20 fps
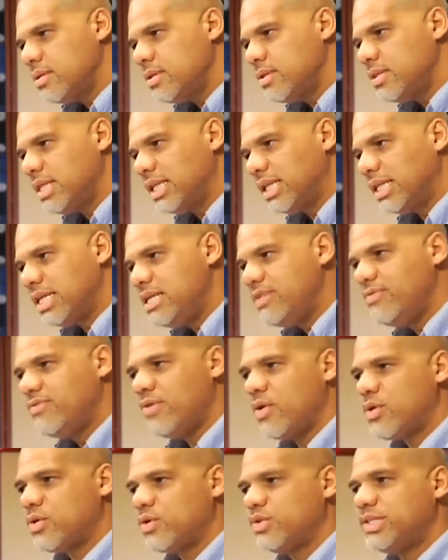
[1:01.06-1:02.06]
the lead
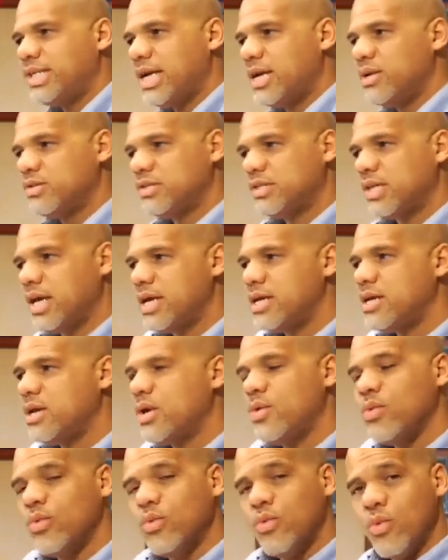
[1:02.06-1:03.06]
vocal sounds like
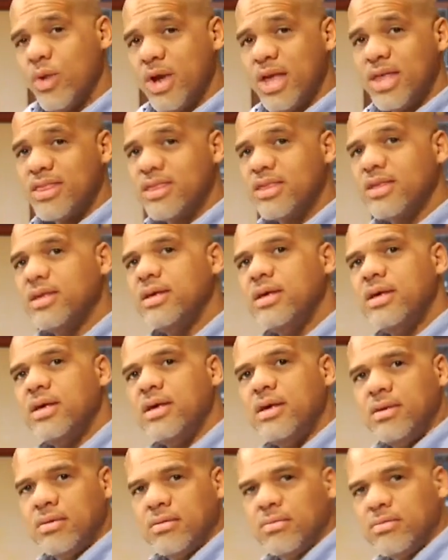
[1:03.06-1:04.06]
with
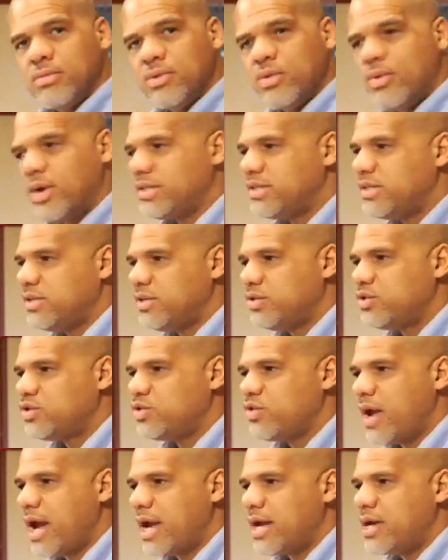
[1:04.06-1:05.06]
the rest of this
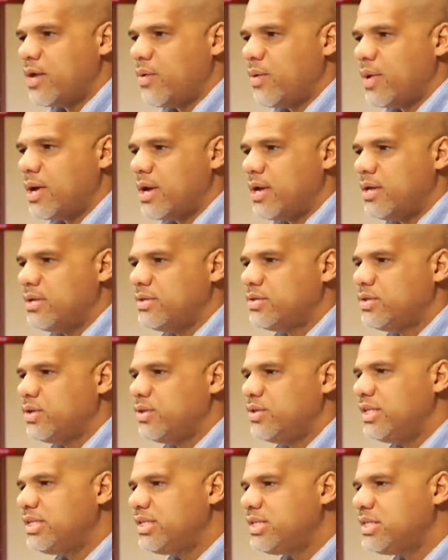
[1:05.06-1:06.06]
track going on. So
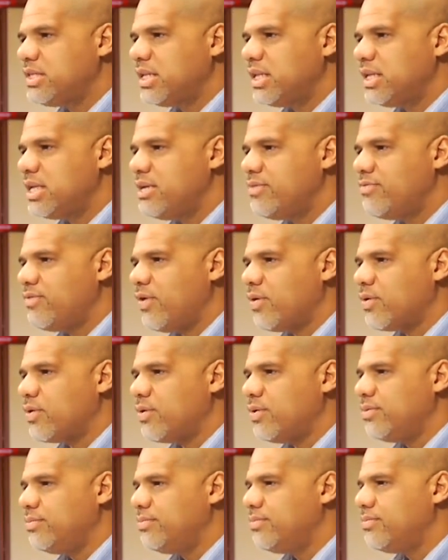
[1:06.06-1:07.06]
this is the lead
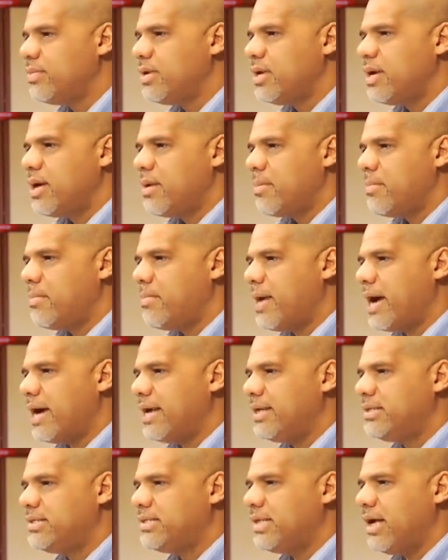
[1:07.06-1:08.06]
vocal by
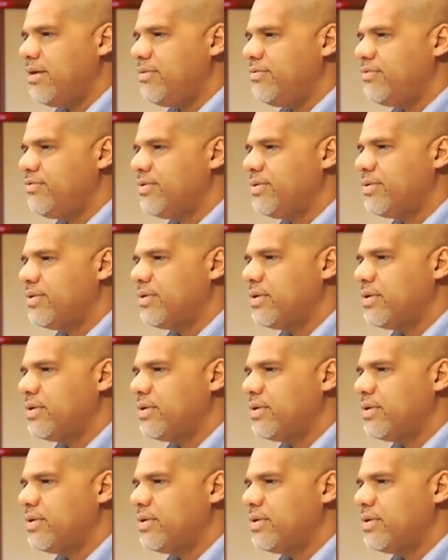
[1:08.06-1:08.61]
itself,